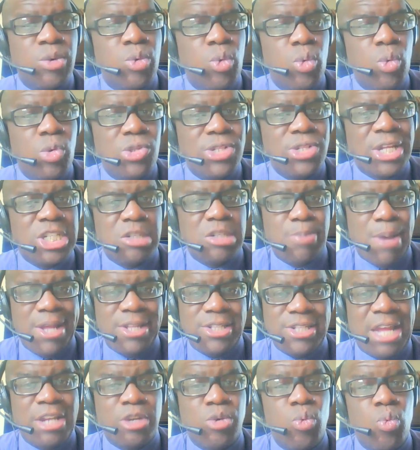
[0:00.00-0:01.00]
whose
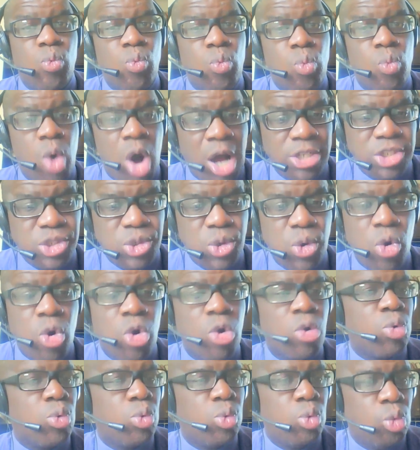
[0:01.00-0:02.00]
expense, at what
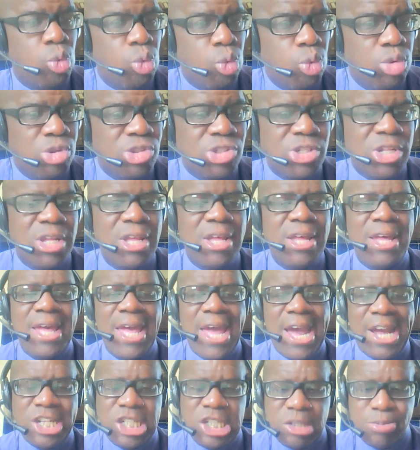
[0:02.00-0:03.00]
or whose
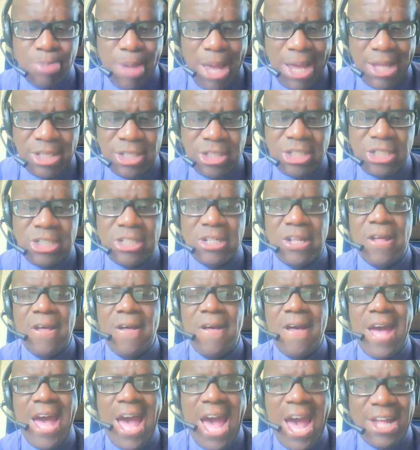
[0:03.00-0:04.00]
expense
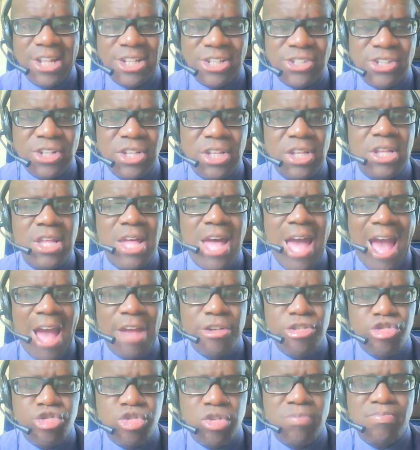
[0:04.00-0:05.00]
has
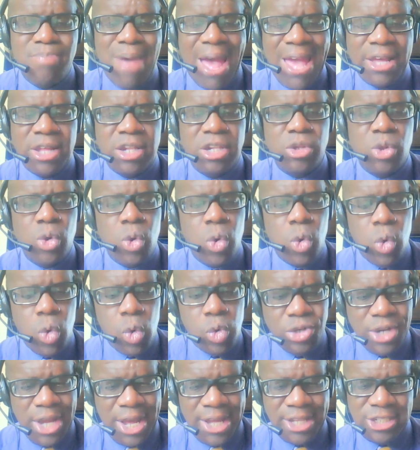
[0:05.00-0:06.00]
Andrew Michael
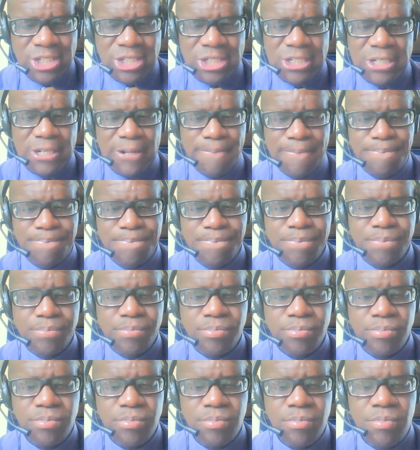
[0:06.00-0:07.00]
Holness
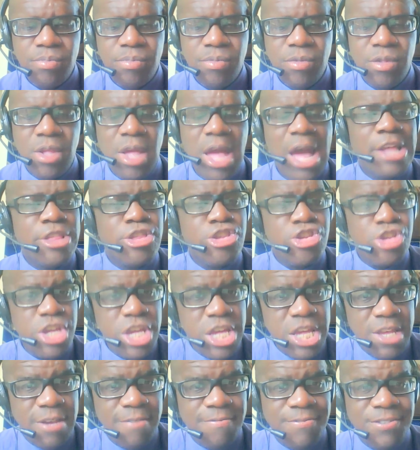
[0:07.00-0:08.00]

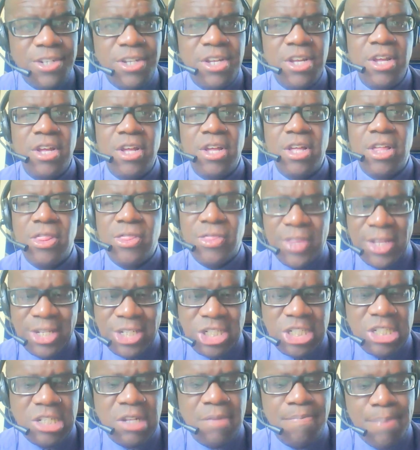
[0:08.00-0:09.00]
achieved
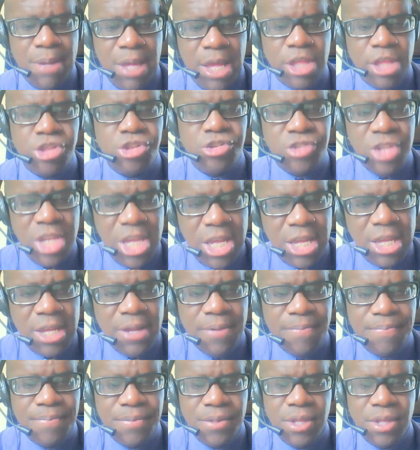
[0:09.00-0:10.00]
this
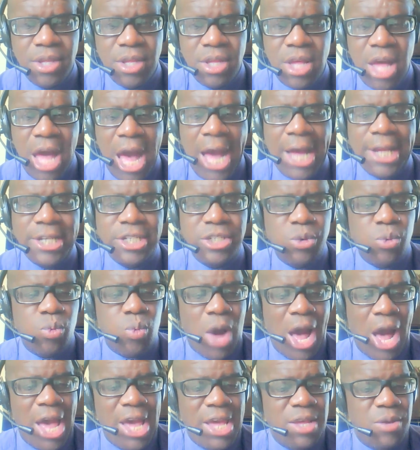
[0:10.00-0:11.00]
PhD? And
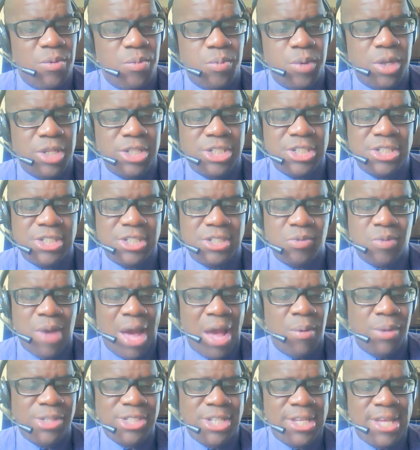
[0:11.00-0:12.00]
why was
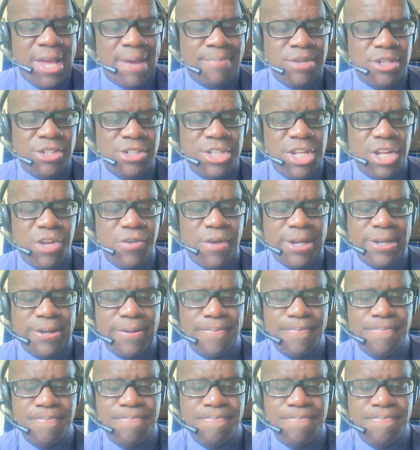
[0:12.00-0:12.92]
it kept in secret?